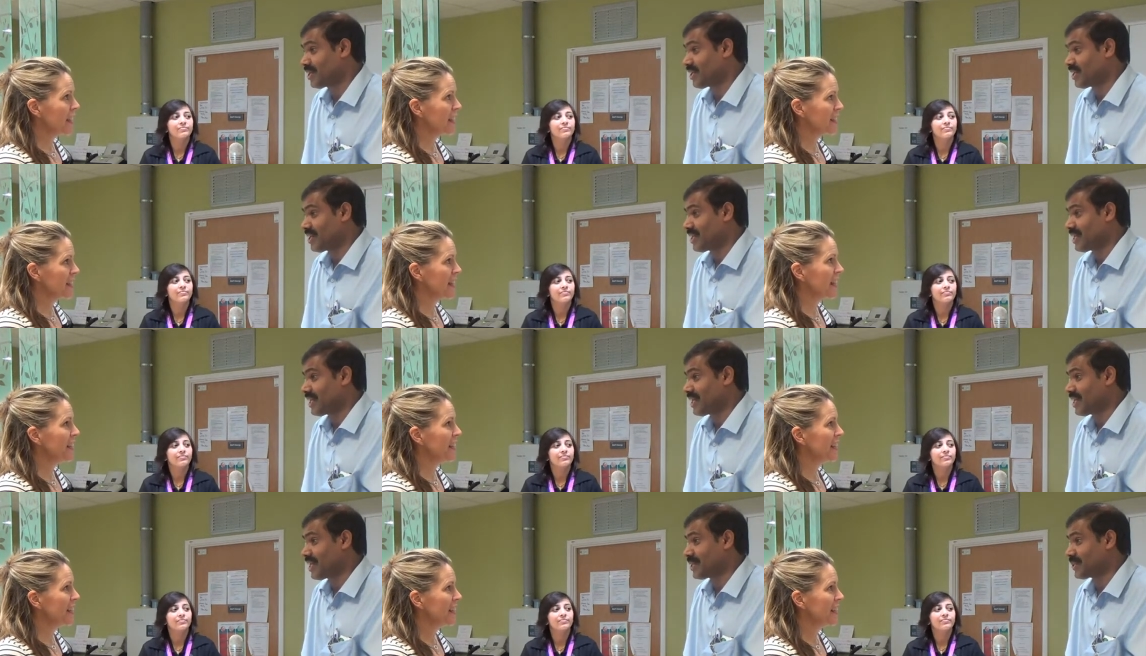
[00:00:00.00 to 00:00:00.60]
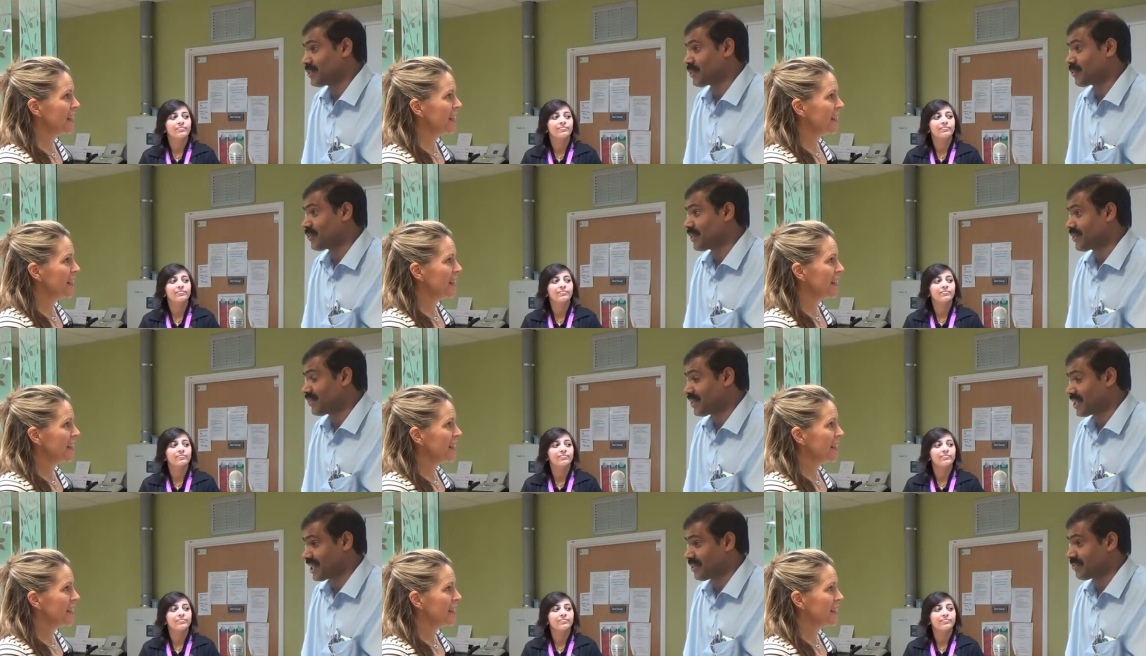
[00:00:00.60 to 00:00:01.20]
Speaker 1: Excellent. Uh, so
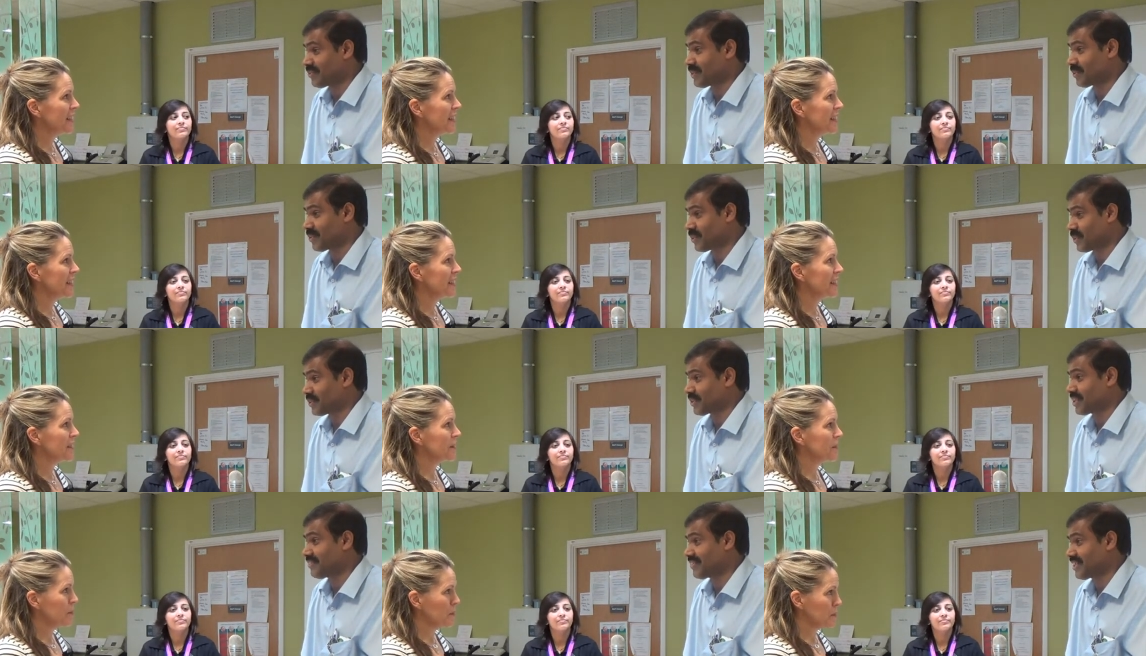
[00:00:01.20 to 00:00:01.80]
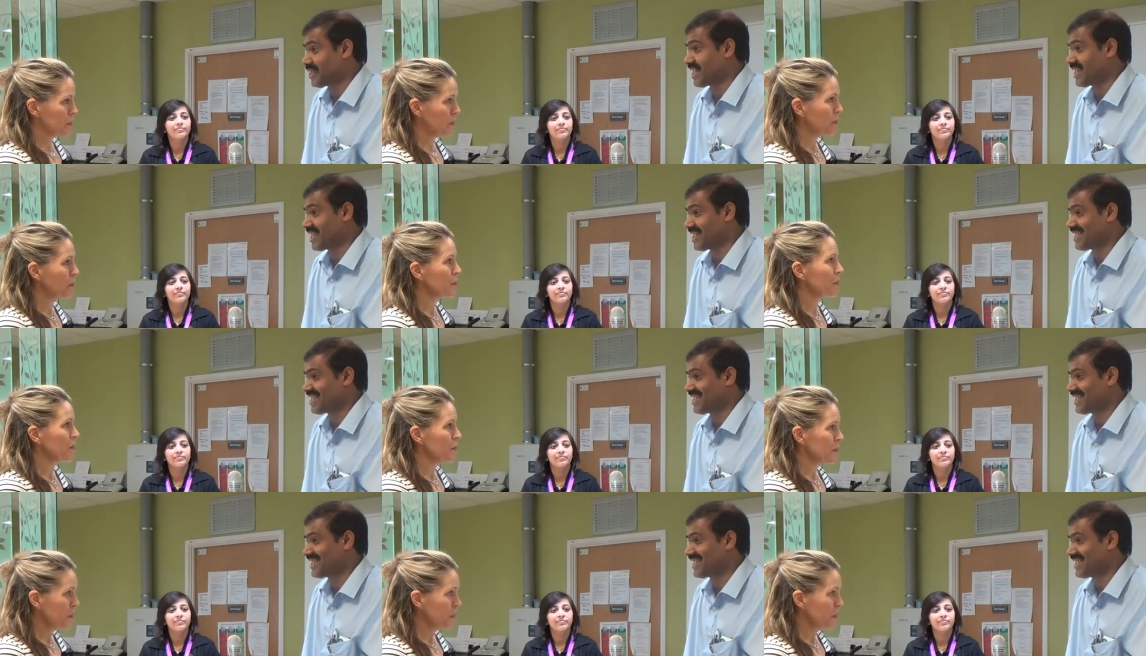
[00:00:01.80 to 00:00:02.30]
we work with closely course, leave it there.